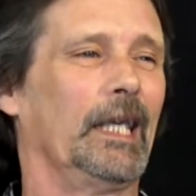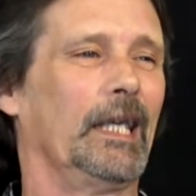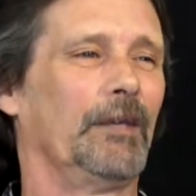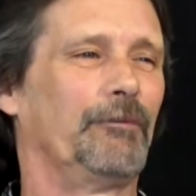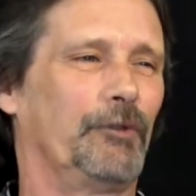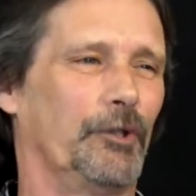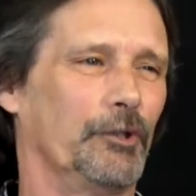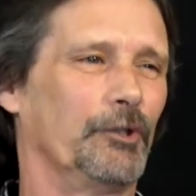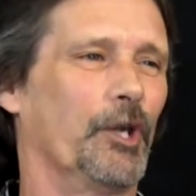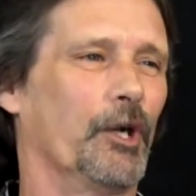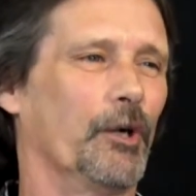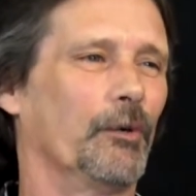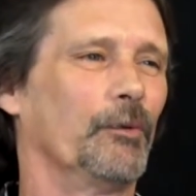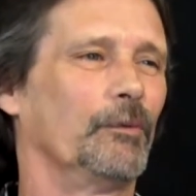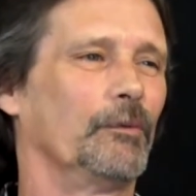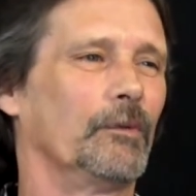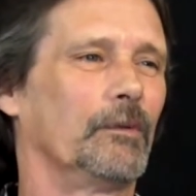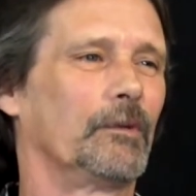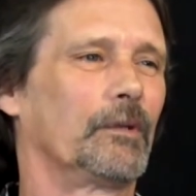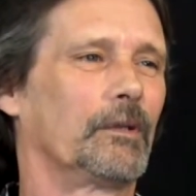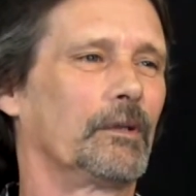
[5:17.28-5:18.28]
if you
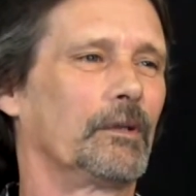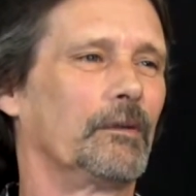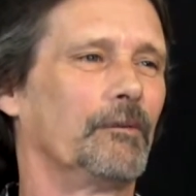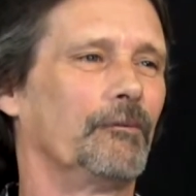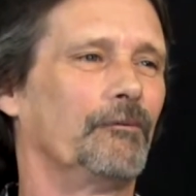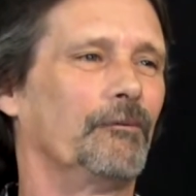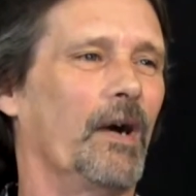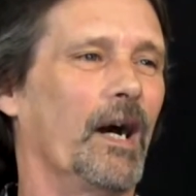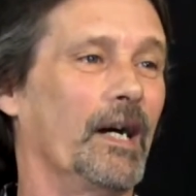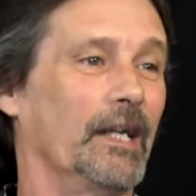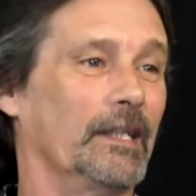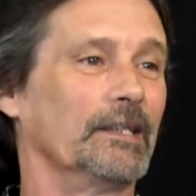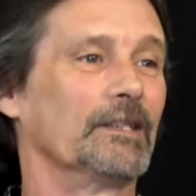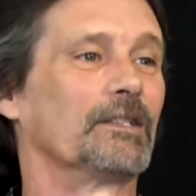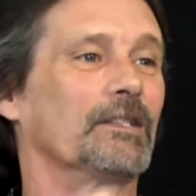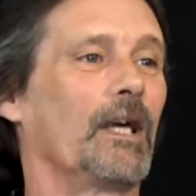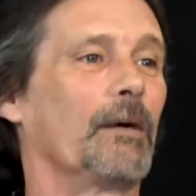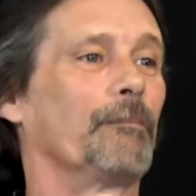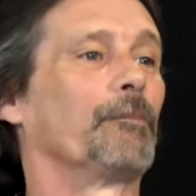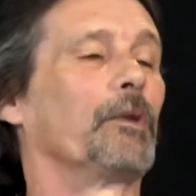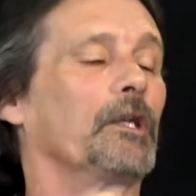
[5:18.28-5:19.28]
don't find
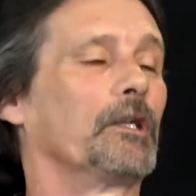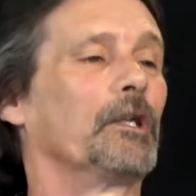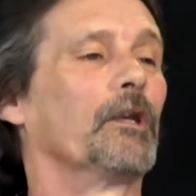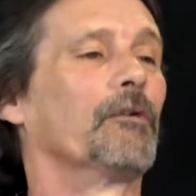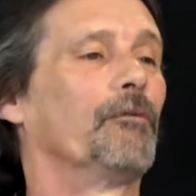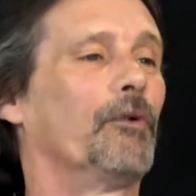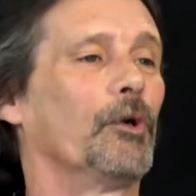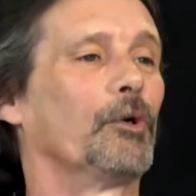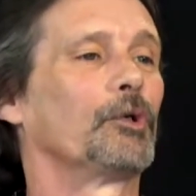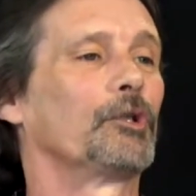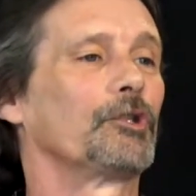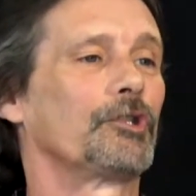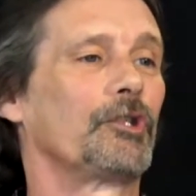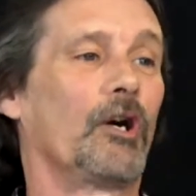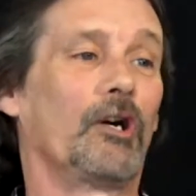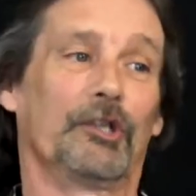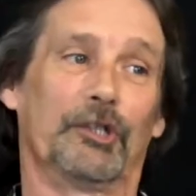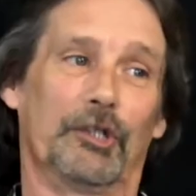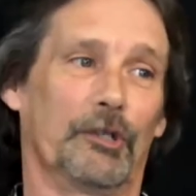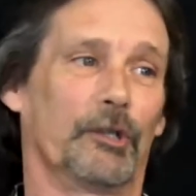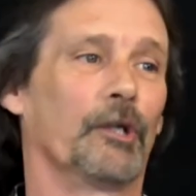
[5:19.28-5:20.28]
something to focus
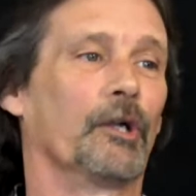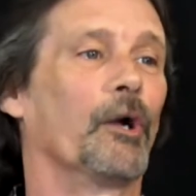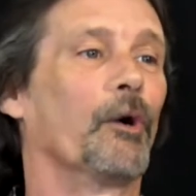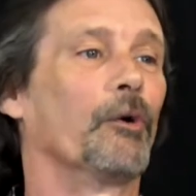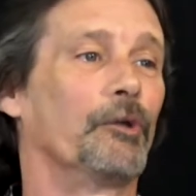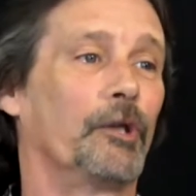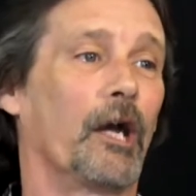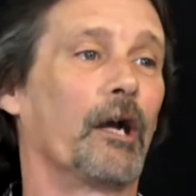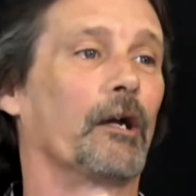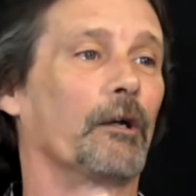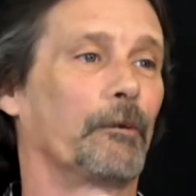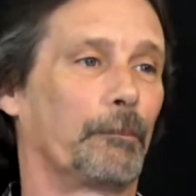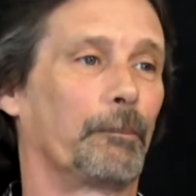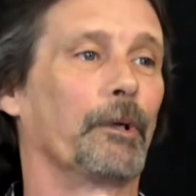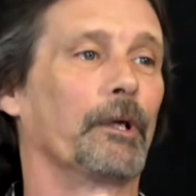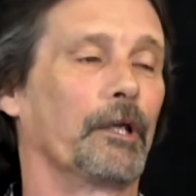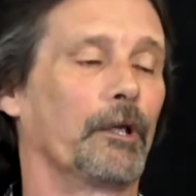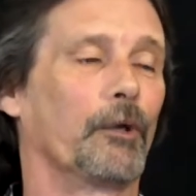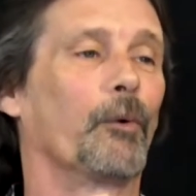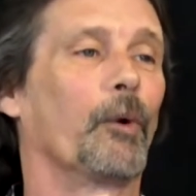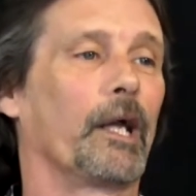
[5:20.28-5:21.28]
on, you can go dark
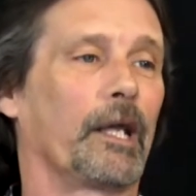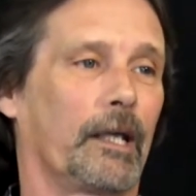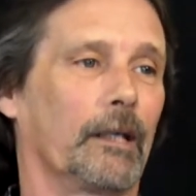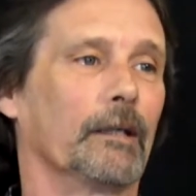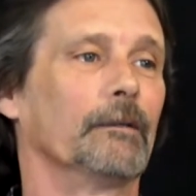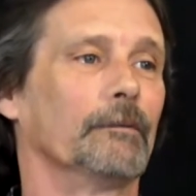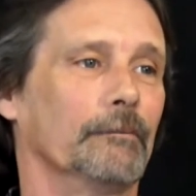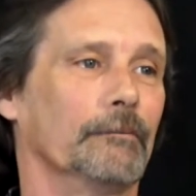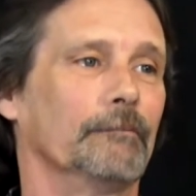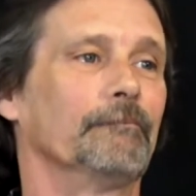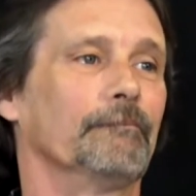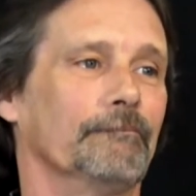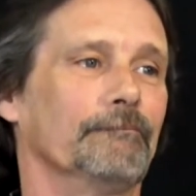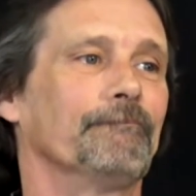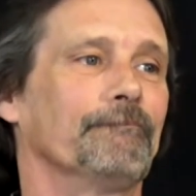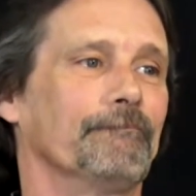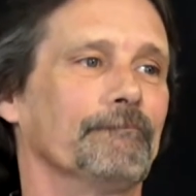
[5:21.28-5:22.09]
pretty quick. Yeah.